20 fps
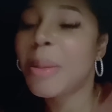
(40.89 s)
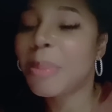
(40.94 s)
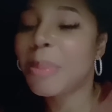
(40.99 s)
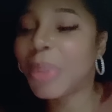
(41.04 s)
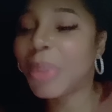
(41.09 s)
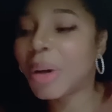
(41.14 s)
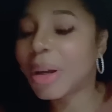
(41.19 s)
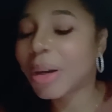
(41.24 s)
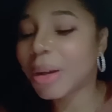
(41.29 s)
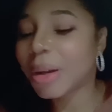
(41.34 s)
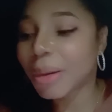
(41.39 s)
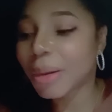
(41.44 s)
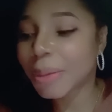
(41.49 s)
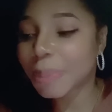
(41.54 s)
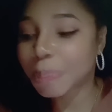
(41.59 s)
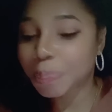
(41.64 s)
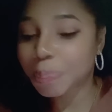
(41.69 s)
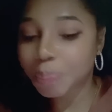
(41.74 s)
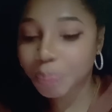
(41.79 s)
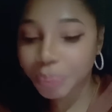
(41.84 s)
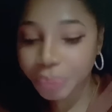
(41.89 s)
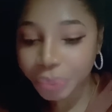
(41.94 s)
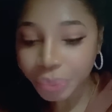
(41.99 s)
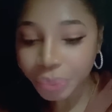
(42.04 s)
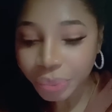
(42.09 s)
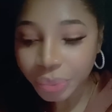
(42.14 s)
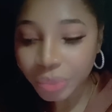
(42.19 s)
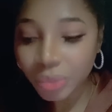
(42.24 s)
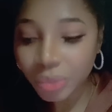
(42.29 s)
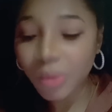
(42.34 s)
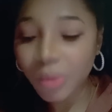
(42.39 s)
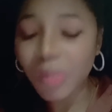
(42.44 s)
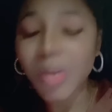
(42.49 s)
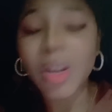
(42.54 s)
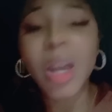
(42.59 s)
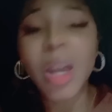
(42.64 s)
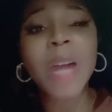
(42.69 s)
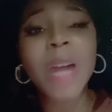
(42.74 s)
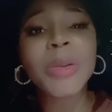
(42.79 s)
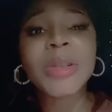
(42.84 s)
But
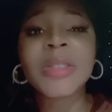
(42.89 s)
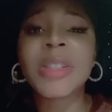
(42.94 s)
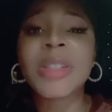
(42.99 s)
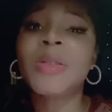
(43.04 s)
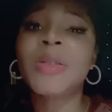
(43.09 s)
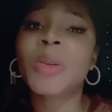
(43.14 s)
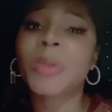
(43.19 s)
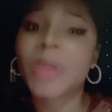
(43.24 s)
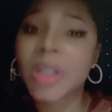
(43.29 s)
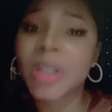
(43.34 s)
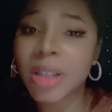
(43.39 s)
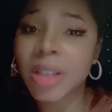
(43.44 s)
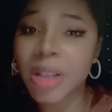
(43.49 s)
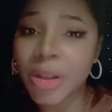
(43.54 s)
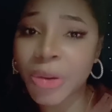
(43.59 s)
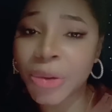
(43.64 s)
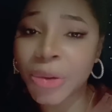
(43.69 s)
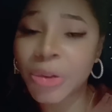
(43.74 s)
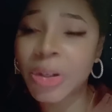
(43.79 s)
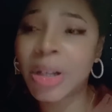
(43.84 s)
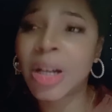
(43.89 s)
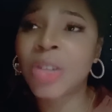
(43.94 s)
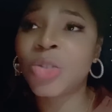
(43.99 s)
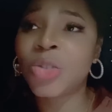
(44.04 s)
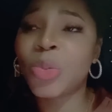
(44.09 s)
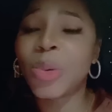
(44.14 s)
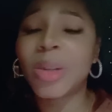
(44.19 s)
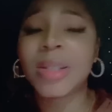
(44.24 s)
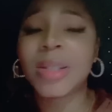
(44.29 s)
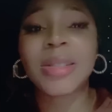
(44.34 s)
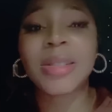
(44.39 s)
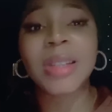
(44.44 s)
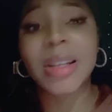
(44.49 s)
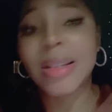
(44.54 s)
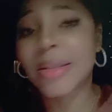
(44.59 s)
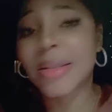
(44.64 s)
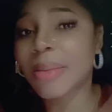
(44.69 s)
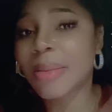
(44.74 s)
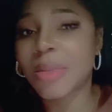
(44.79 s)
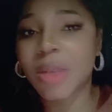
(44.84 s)
I received the word the other day and I just want to
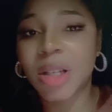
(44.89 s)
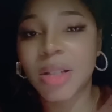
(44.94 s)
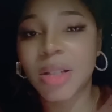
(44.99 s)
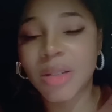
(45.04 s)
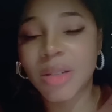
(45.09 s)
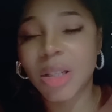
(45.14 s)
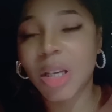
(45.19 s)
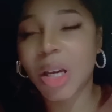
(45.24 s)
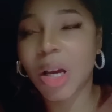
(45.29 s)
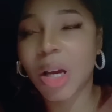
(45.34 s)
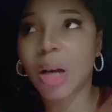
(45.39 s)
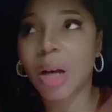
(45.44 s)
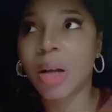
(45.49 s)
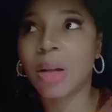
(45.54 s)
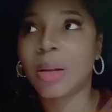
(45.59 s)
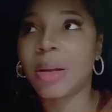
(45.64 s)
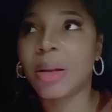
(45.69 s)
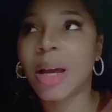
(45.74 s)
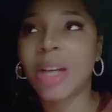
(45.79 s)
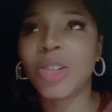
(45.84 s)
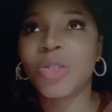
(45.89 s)
say something to y'all.